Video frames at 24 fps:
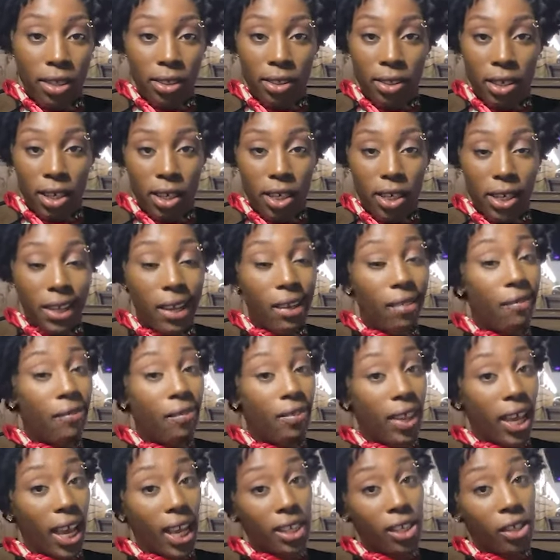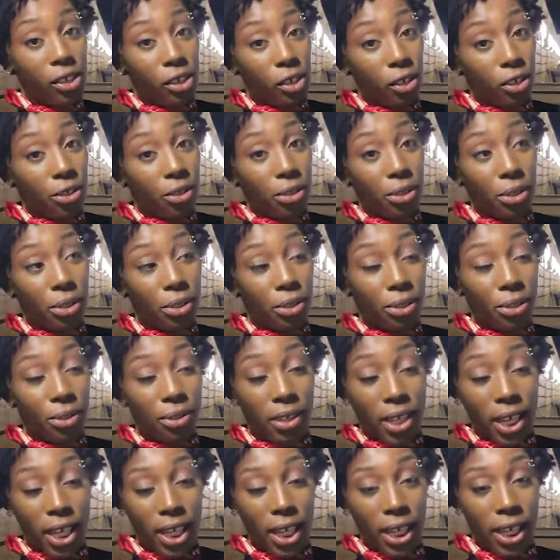Darling, if that's your
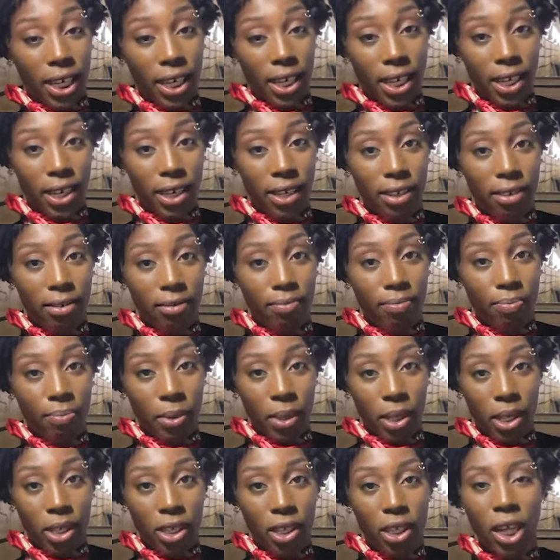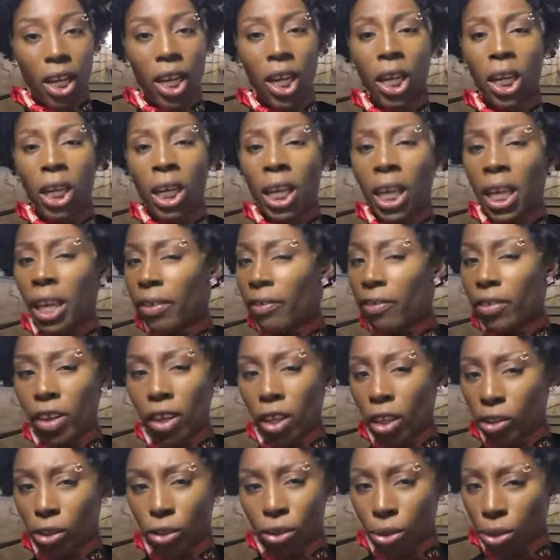truth, I get it. But leave
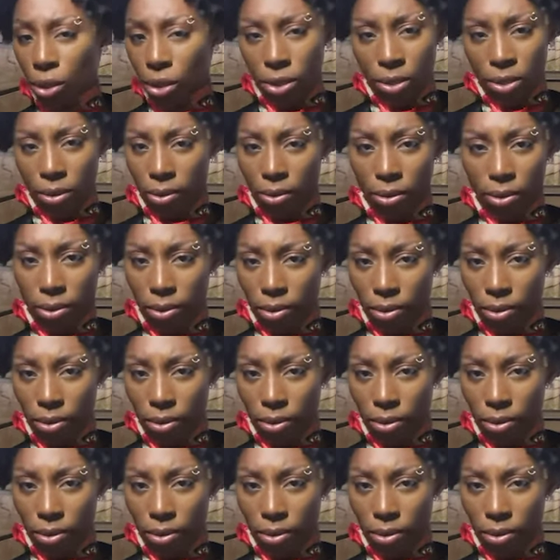your truth.